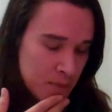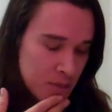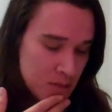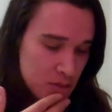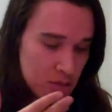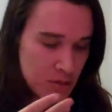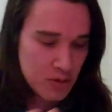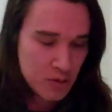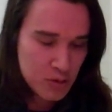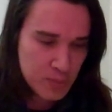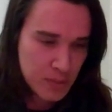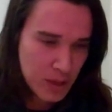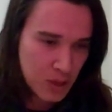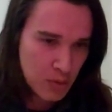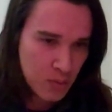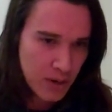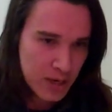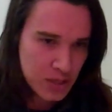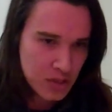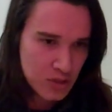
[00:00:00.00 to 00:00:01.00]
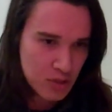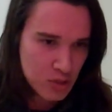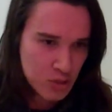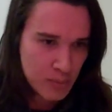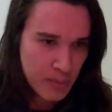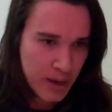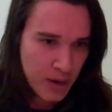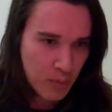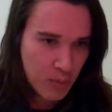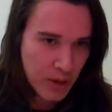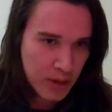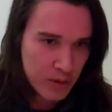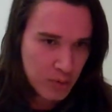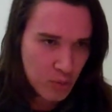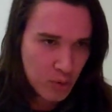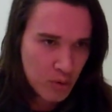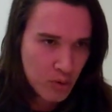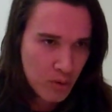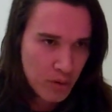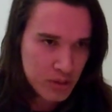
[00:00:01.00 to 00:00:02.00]
And so there's been questions about whether
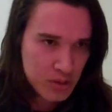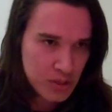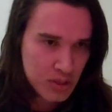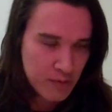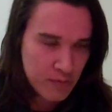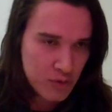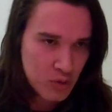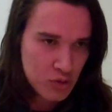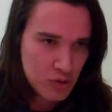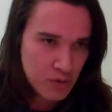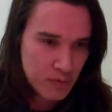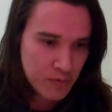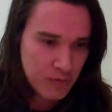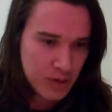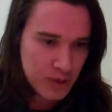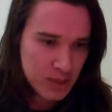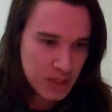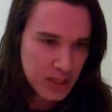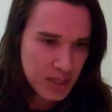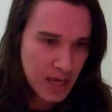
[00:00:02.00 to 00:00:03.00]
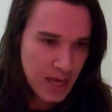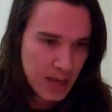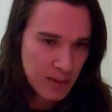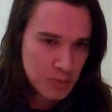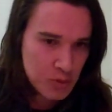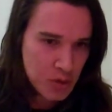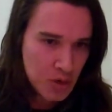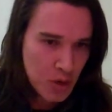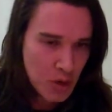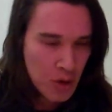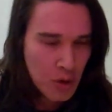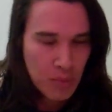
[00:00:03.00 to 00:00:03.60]
we're going to see future Infinity games